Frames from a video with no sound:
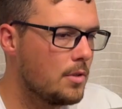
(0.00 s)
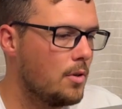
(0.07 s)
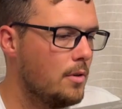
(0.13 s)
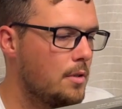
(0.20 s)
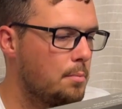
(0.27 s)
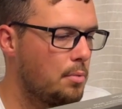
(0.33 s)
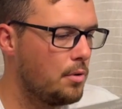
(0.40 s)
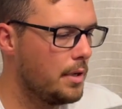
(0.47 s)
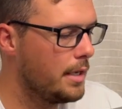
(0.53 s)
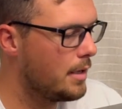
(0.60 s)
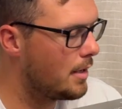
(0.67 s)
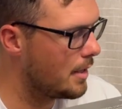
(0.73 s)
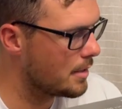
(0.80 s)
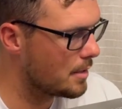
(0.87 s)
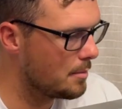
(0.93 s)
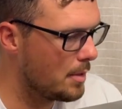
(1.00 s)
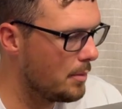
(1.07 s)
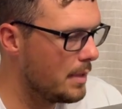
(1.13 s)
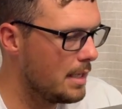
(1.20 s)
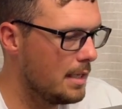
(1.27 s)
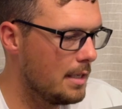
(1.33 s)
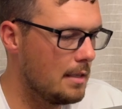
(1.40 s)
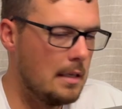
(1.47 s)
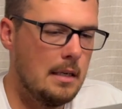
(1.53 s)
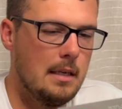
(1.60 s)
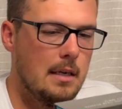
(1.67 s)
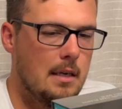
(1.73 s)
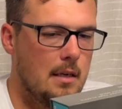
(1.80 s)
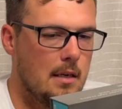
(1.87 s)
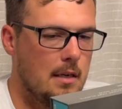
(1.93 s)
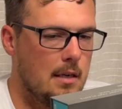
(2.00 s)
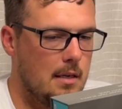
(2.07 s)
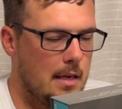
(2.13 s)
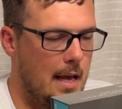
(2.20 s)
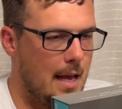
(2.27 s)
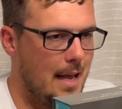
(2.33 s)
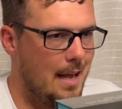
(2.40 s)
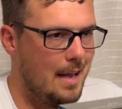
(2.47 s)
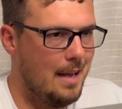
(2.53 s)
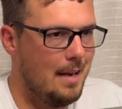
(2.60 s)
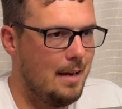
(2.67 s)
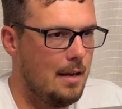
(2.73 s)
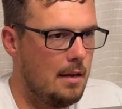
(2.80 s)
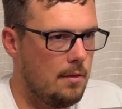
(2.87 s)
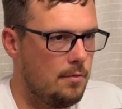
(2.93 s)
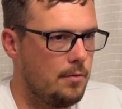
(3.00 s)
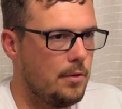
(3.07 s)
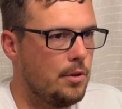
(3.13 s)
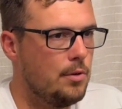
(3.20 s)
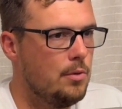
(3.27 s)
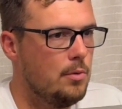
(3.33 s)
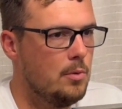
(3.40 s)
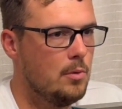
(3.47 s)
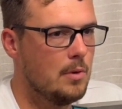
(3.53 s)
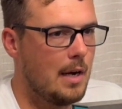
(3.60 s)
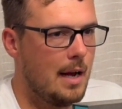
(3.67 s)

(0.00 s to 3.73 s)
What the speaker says: so it's pretty awesome that we did. And if you